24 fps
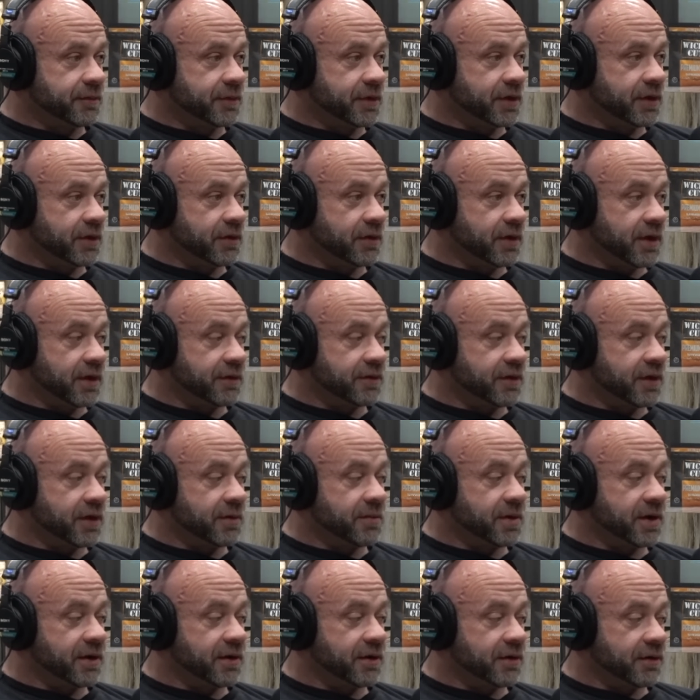I thought
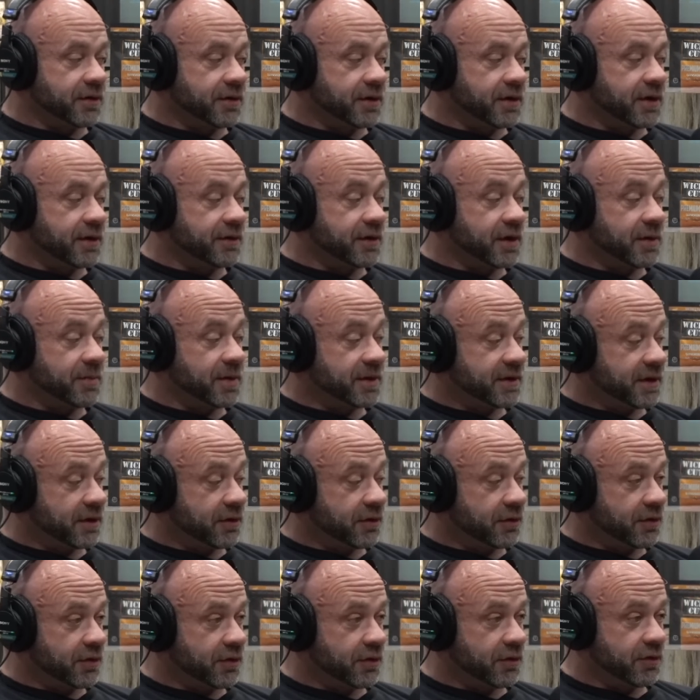about that little
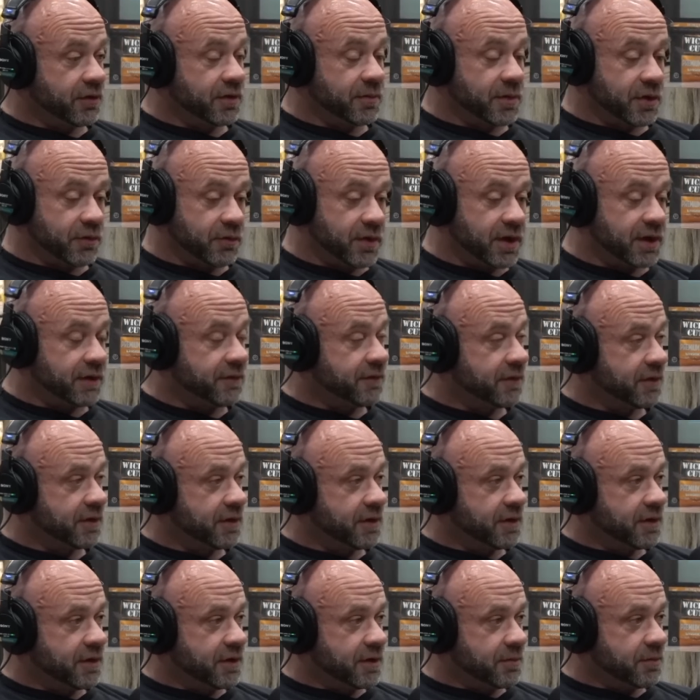girl and my wife
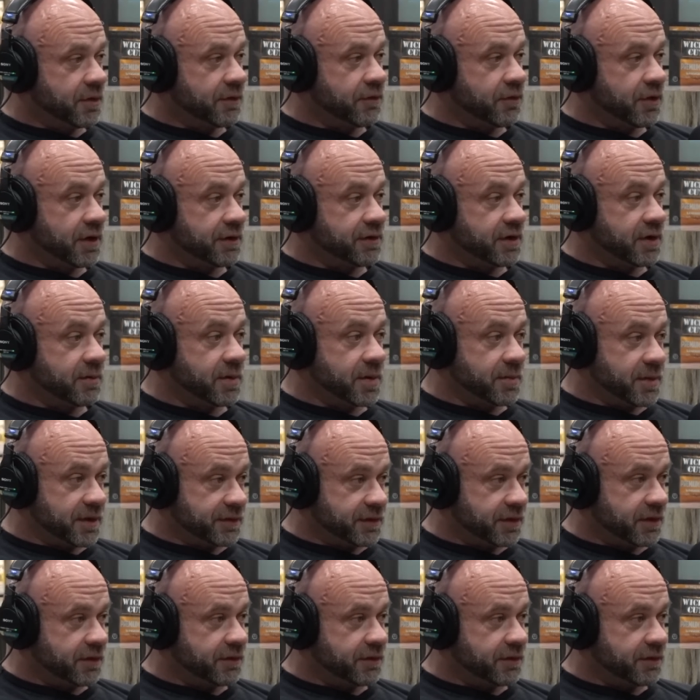before I thought about myself.